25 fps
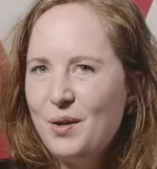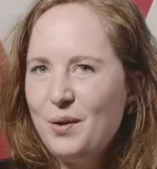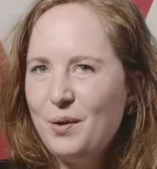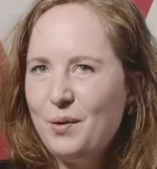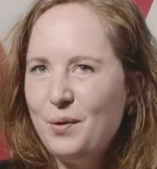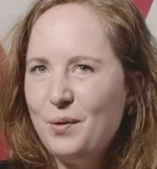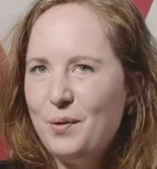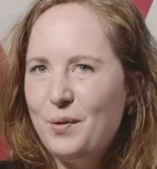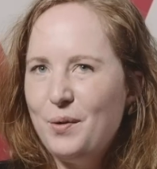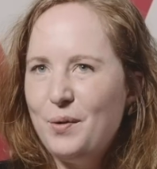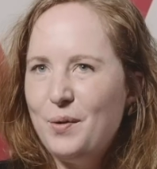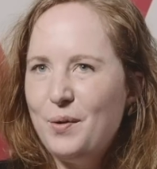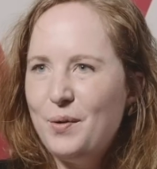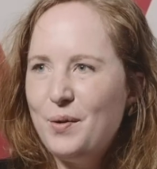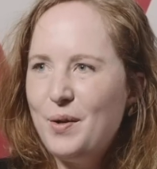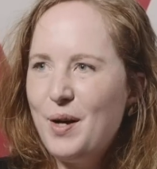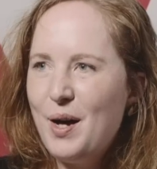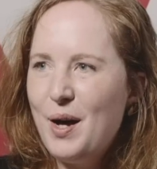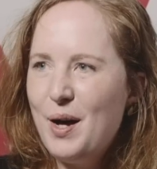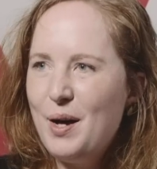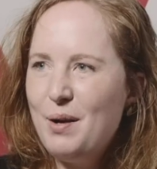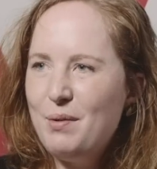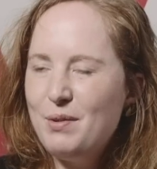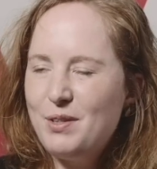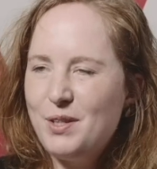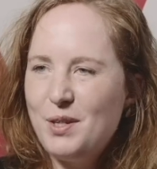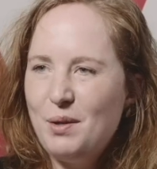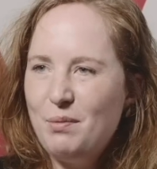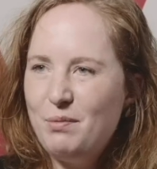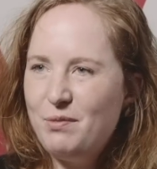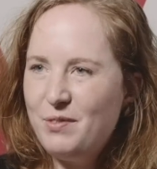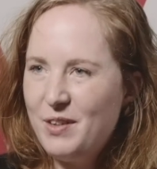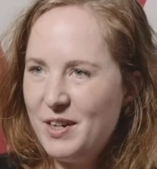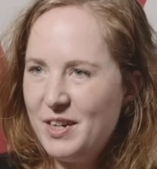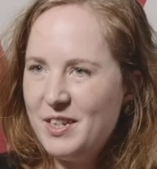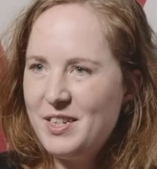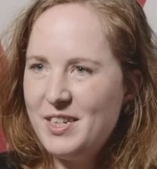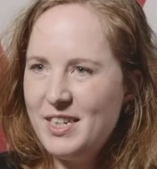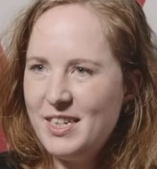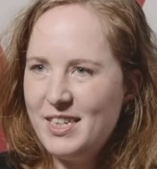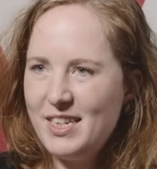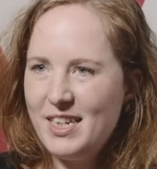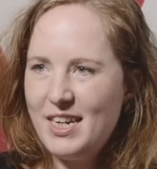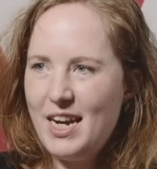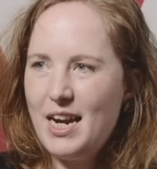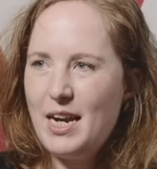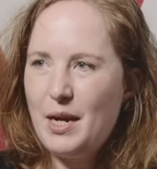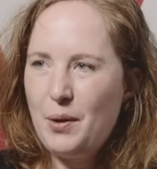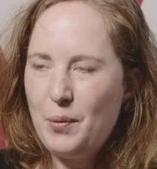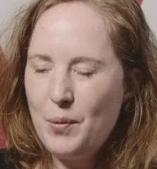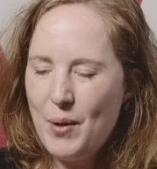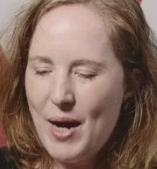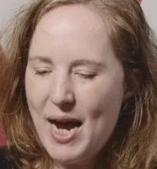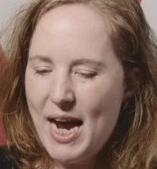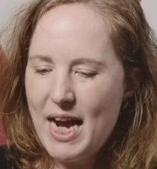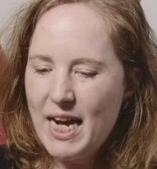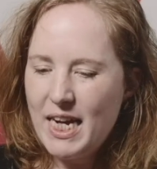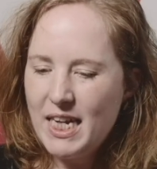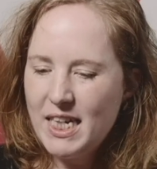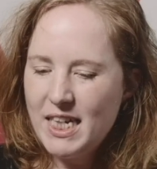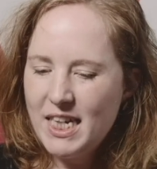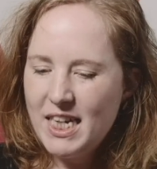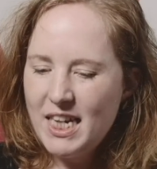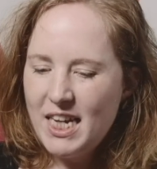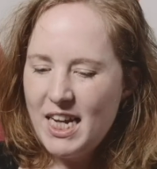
or uh, subverted in any way.